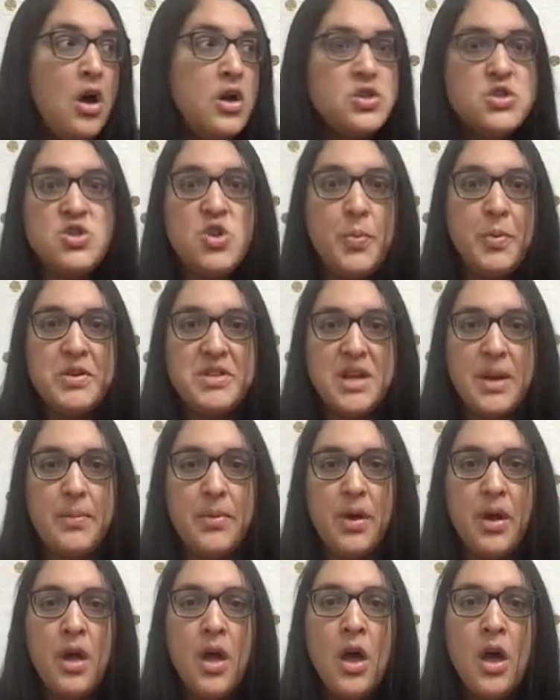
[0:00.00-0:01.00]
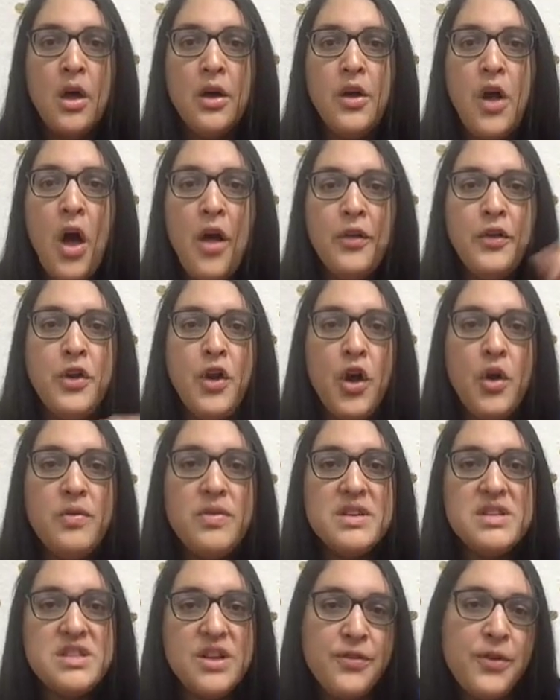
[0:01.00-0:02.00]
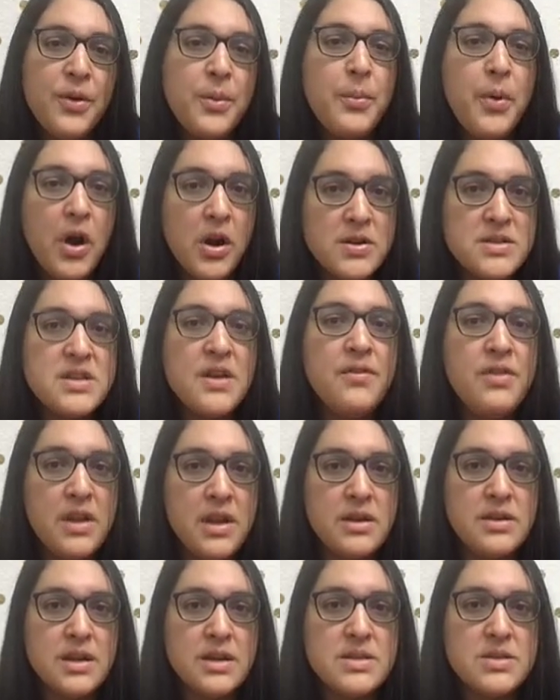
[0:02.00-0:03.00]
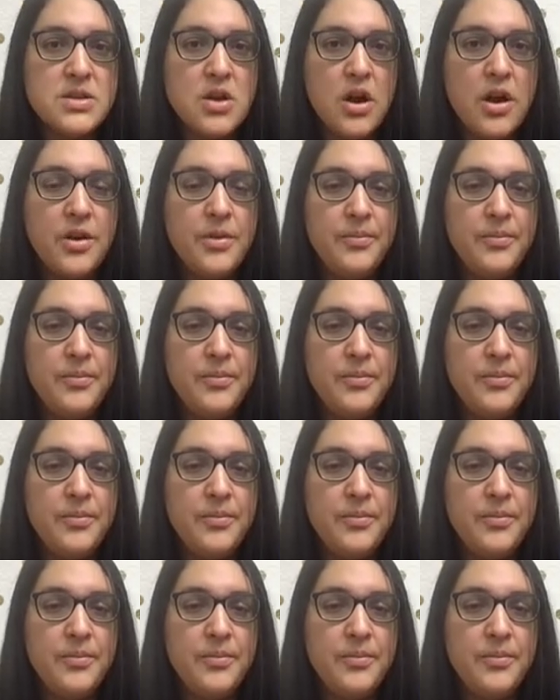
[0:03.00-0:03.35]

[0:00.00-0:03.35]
Super tip, color code the different parts of the index card.